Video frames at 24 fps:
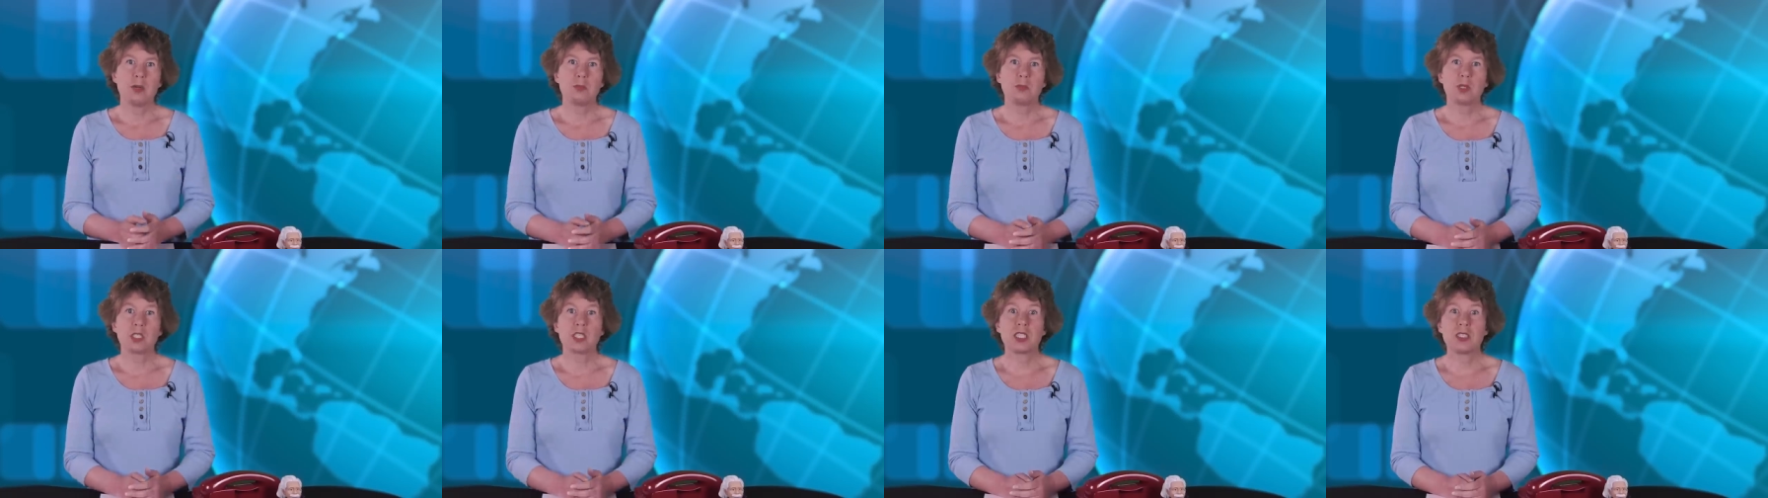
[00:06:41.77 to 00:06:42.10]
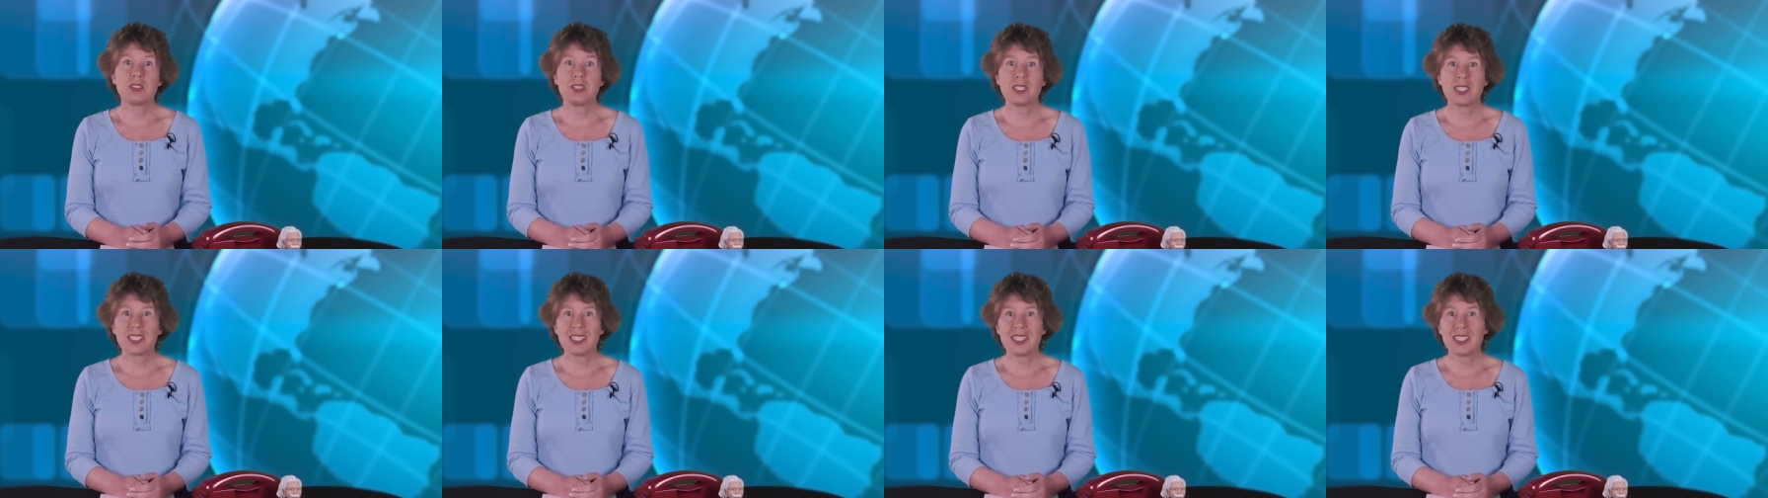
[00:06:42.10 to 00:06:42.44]
but
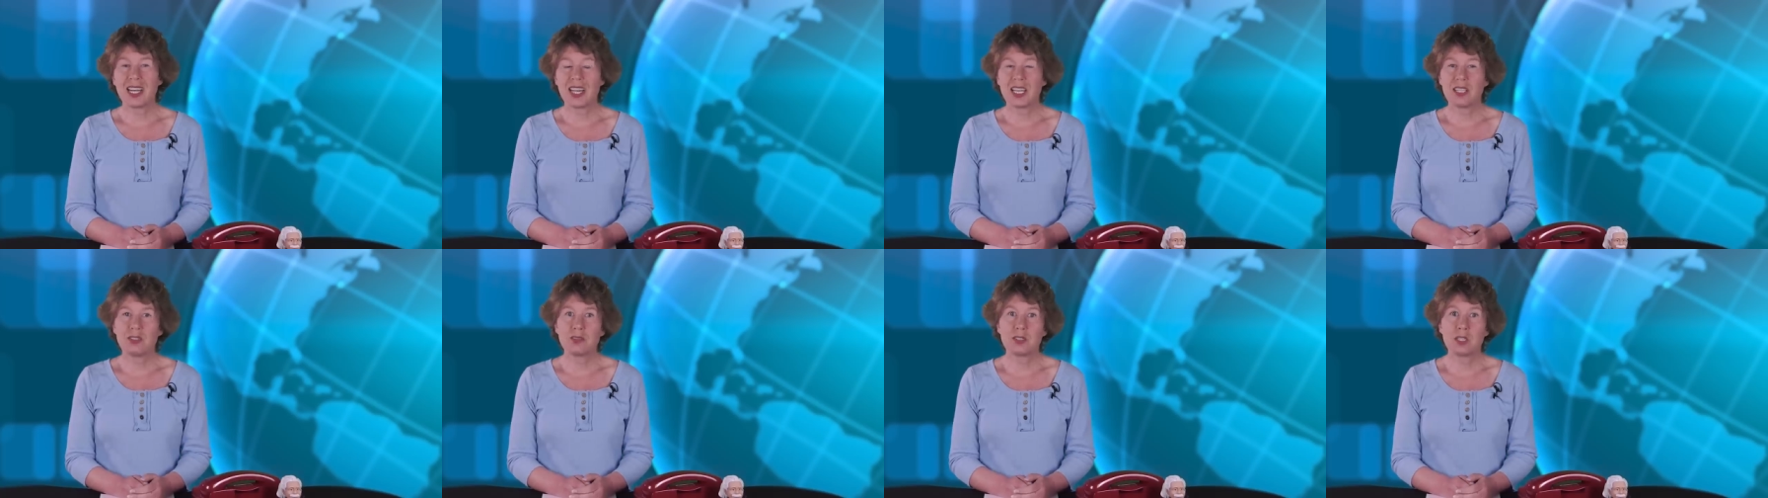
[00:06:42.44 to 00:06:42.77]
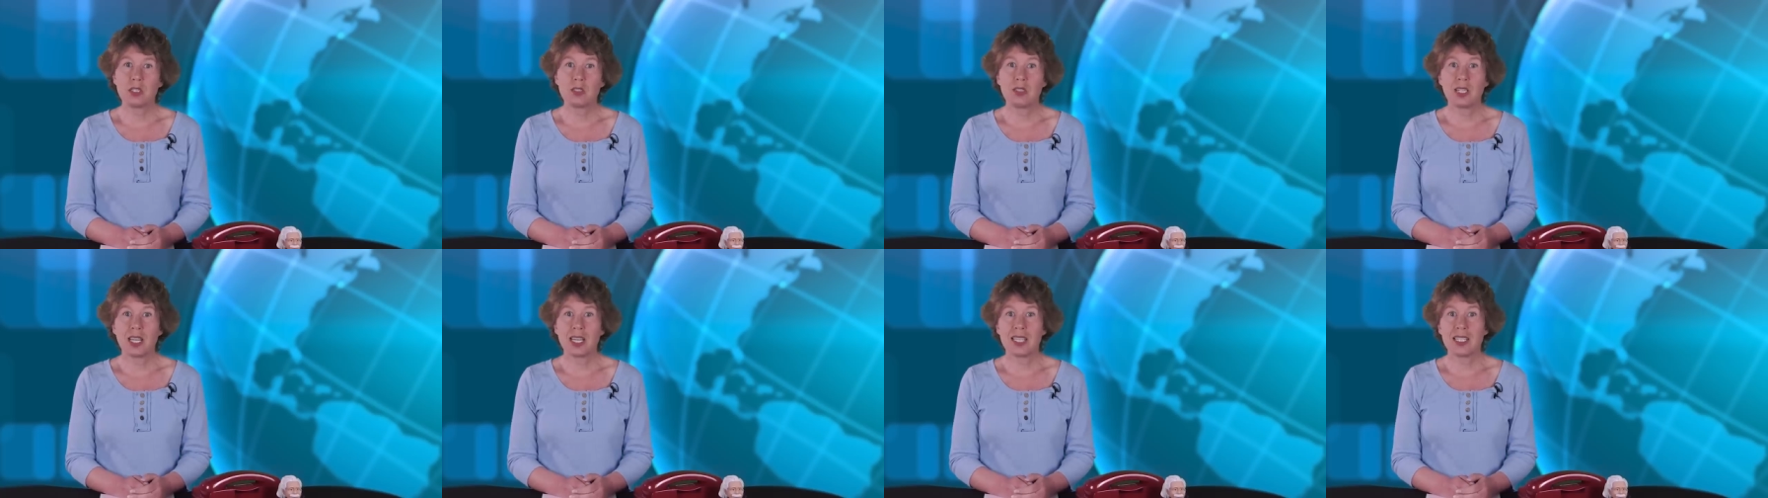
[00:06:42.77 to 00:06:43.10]
you still have
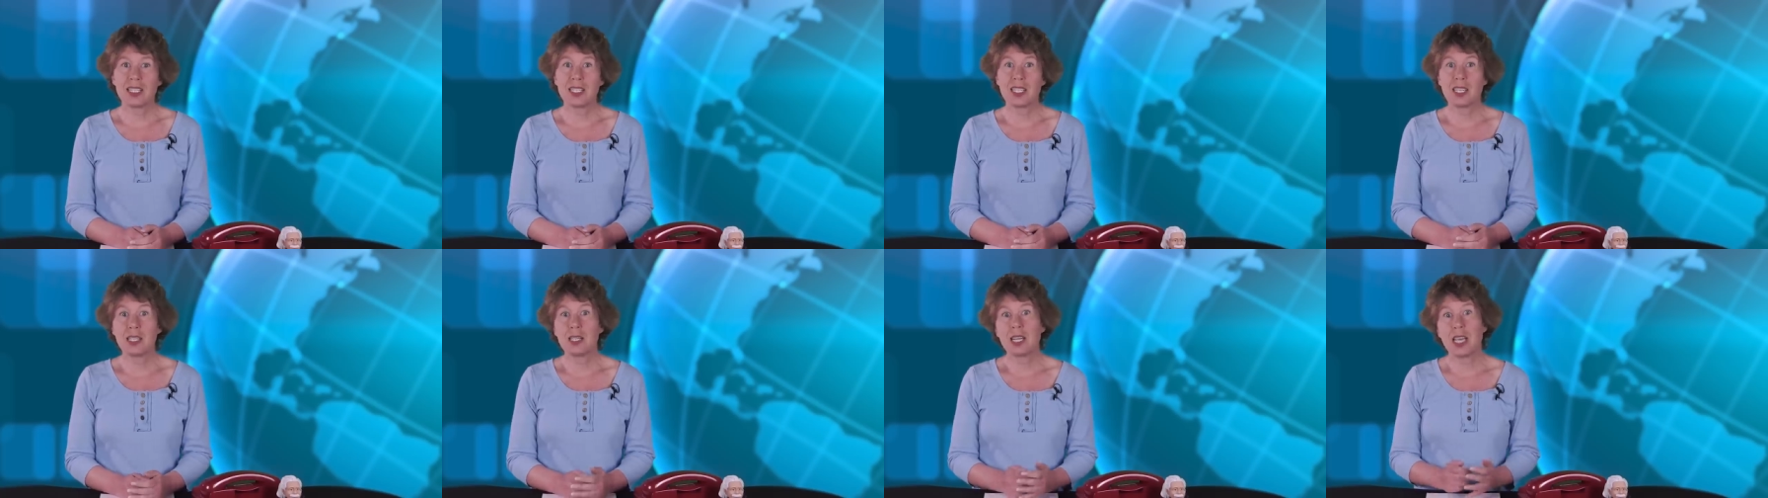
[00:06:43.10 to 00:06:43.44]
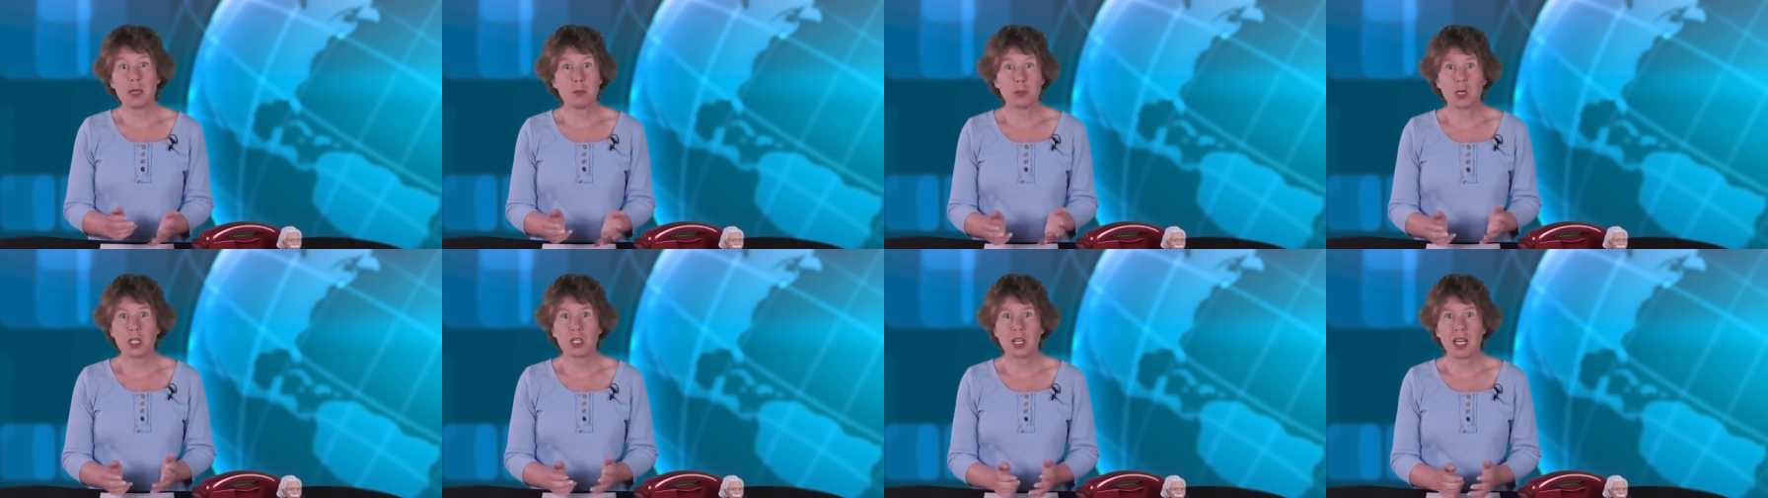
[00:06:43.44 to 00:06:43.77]
to lie in an
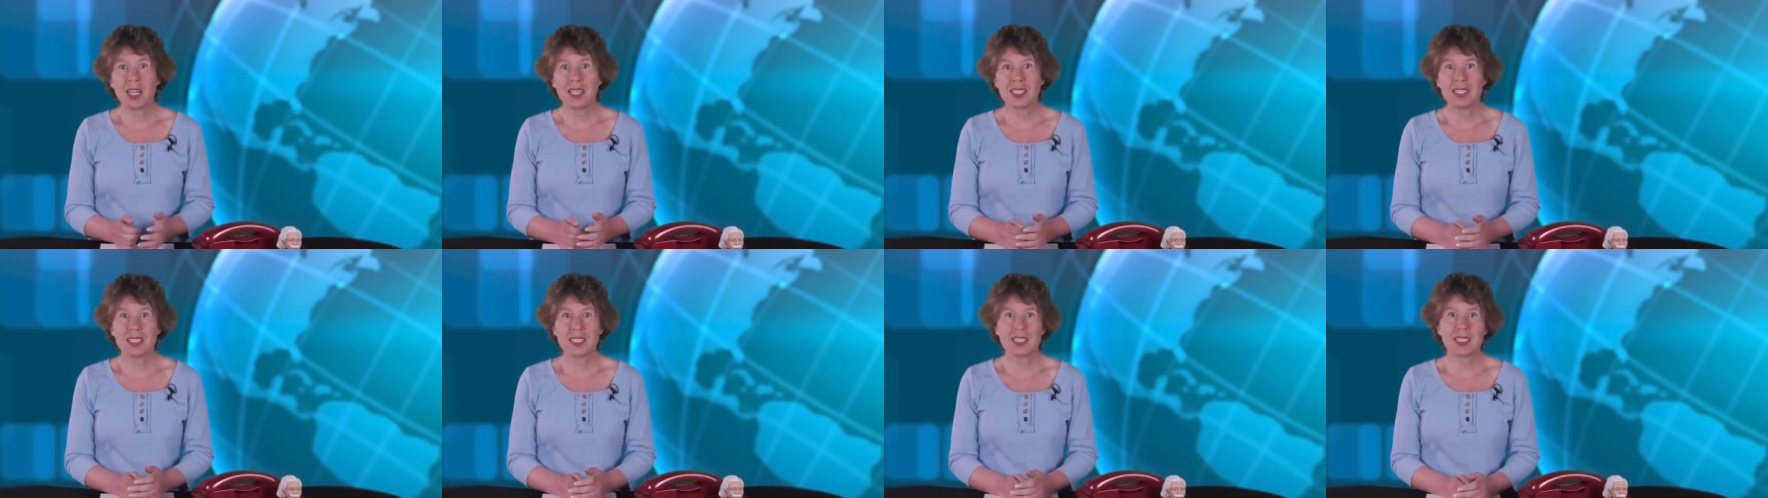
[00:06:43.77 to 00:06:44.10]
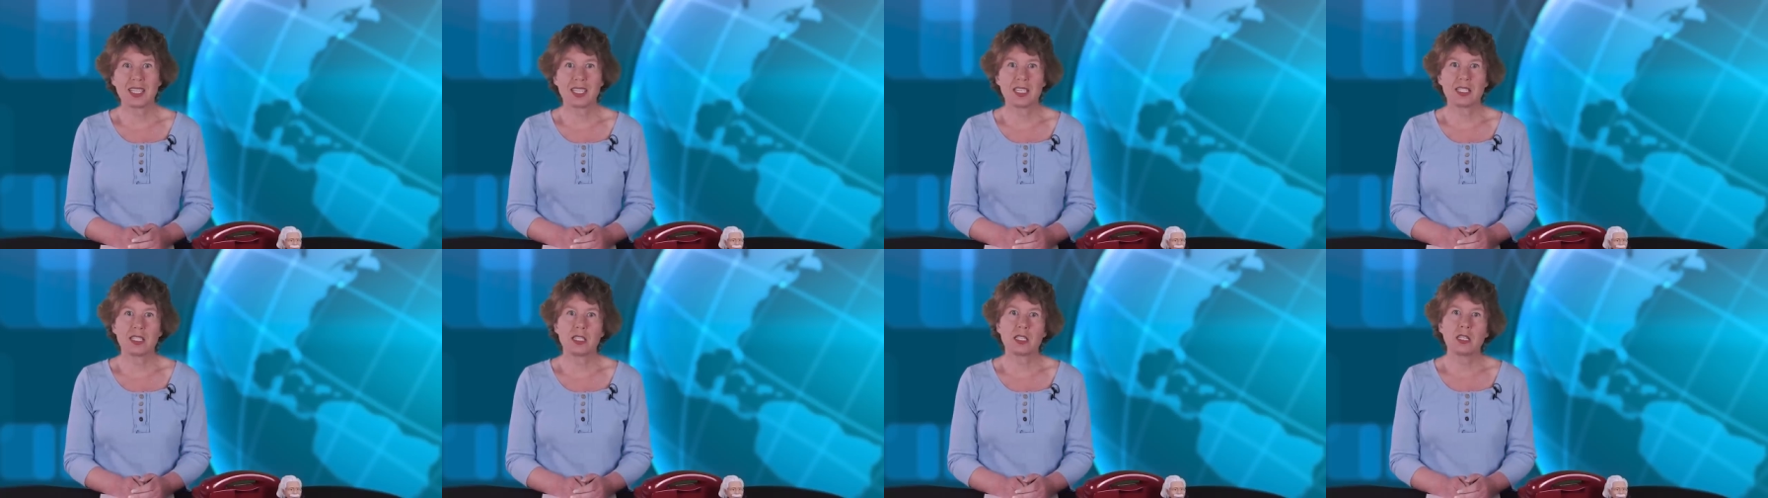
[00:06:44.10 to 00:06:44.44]
MRI
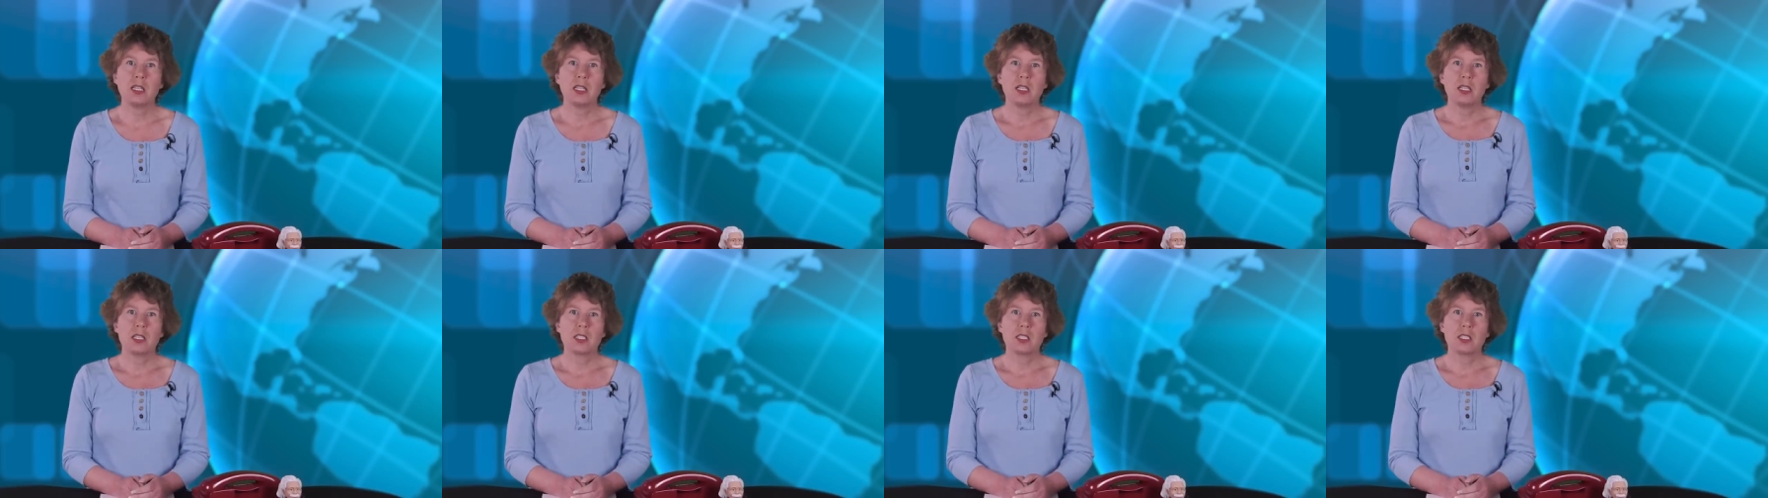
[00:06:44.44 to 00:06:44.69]
scanner.